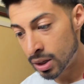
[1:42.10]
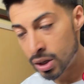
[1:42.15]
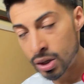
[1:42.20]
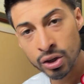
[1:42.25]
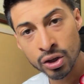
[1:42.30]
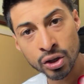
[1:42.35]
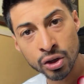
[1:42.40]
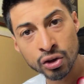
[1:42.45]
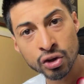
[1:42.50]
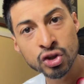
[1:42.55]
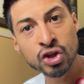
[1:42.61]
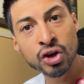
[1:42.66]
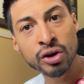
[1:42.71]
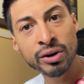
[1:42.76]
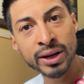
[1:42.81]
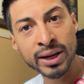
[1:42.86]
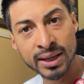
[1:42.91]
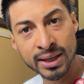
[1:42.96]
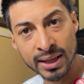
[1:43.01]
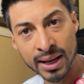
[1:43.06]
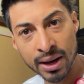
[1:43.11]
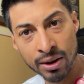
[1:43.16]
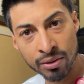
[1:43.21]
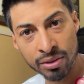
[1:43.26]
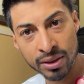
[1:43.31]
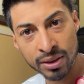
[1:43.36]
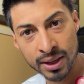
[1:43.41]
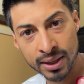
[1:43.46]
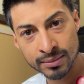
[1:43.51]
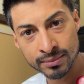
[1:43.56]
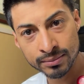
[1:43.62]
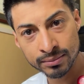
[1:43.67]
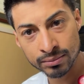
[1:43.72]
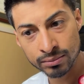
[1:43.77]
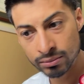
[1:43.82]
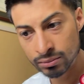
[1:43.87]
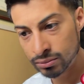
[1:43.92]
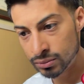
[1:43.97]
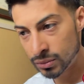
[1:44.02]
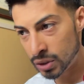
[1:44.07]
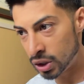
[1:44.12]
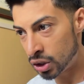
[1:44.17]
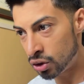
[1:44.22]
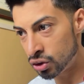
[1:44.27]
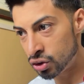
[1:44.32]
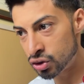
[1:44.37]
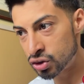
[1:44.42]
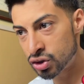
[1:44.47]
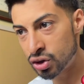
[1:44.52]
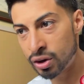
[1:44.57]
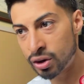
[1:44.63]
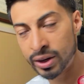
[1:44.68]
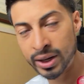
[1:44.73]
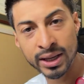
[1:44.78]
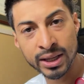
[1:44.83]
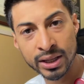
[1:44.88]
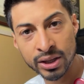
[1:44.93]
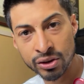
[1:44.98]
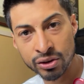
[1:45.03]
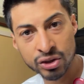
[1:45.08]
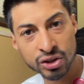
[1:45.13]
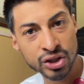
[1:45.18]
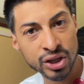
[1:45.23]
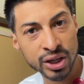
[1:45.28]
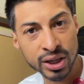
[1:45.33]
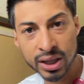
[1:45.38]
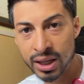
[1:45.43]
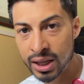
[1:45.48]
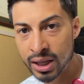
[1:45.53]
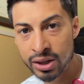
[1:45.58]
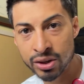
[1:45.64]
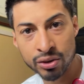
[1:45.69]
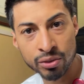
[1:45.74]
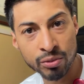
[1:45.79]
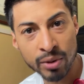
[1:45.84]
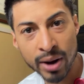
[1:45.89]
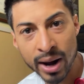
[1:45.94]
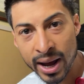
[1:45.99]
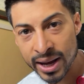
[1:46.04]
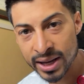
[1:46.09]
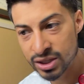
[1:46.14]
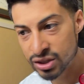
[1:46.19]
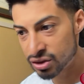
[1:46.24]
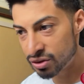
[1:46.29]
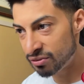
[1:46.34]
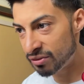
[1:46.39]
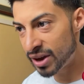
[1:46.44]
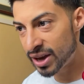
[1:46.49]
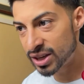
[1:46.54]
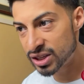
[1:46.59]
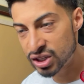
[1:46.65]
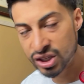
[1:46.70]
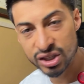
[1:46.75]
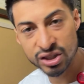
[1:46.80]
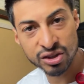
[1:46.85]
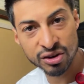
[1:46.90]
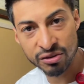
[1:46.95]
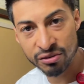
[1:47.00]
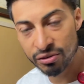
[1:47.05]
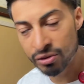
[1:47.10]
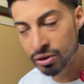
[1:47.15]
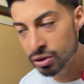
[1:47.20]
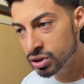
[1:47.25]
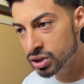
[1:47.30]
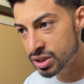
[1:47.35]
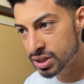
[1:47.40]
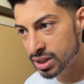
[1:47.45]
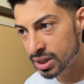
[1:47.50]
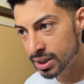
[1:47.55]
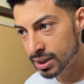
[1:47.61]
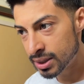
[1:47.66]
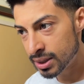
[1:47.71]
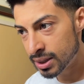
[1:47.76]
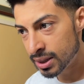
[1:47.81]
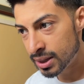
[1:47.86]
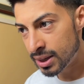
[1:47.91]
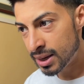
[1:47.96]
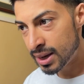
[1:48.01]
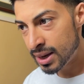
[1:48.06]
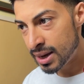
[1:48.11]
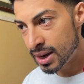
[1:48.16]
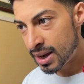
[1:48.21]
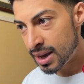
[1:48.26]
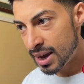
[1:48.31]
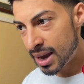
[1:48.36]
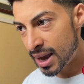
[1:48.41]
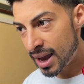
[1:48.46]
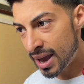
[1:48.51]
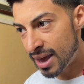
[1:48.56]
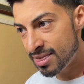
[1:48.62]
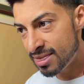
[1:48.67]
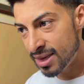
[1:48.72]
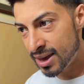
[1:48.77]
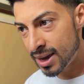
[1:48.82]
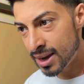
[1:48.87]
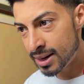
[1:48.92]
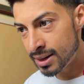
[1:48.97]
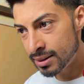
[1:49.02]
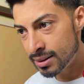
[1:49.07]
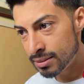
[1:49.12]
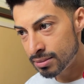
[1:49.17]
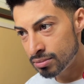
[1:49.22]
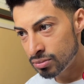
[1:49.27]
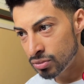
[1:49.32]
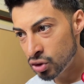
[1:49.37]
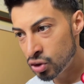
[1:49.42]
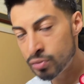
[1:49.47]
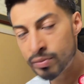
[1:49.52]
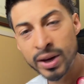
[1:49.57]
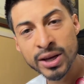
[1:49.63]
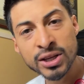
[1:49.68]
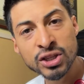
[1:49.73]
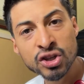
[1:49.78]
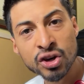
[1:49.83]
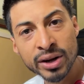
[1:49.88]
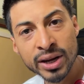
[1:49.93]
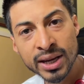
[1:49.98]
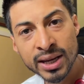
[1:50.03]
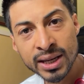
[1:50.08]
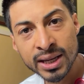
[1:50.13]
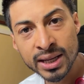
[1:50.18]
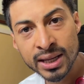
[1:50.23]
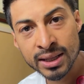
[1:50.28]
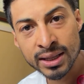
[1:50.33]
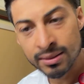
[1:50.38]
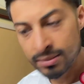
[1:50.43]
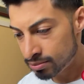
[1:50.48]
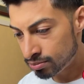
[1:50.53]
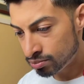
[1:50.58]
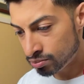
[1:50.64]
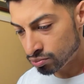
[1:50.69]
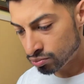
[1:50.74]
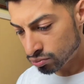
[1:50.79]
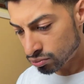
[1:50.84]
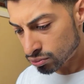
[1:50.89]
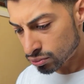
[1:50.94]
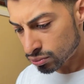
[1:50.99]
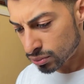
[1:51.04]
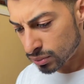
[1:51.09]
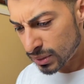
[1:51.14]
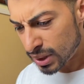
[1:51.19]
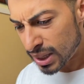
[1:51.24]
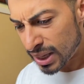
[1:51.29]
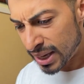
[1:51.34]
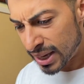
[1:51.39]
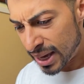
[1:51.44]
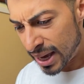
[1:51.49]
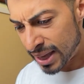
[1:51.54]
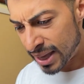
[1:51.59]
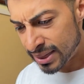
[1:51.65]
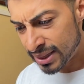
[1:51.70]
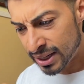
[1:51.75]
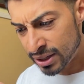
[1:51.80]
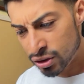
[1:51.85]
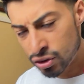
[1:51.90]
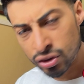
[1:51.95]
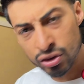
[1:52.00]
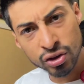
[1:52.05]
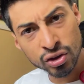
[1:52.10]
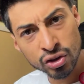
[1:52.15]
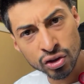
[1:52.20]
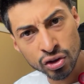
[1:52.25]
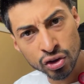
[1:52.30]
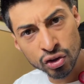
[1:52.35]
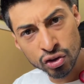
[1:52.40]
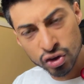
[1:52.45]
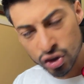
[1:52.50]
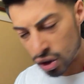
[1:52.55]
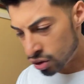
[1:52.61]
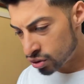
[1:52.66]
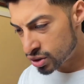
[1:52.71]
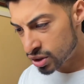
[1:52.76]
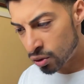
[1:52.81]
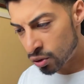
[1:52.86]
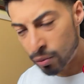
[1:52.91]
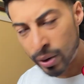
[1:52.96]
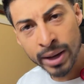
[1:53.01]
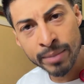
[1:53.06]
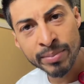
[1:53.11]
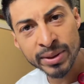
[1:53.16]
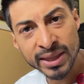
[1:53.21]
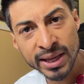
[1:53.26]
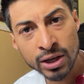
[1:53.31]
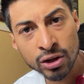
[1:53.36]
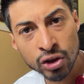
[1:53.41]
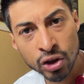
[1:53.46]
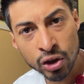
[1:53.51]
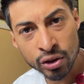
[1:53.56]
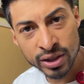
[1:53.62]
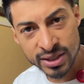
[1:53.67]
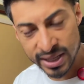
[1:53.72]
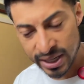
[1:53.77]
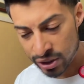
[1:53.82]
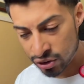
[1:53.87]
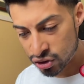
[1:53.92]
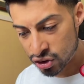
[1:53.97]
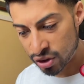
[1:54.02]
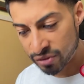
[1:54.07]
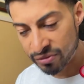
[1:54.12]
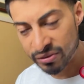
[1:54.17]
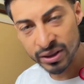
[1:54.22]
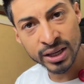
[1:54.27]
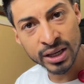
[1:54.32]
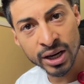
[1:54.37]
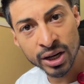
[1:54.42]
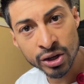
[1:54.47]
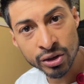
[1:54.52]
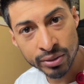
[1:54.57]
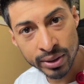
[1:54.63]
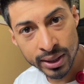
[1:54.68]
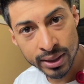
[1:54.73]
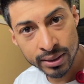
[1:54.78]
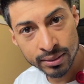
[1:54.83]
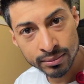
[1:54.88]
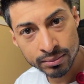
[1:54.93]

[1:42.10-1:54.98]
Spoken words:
You start eating healthy. You start eating your chicken, your rice, your veggies, your fruits, and then you might start eating. And then you start losing weight, but then you notice that you start feeling hungry.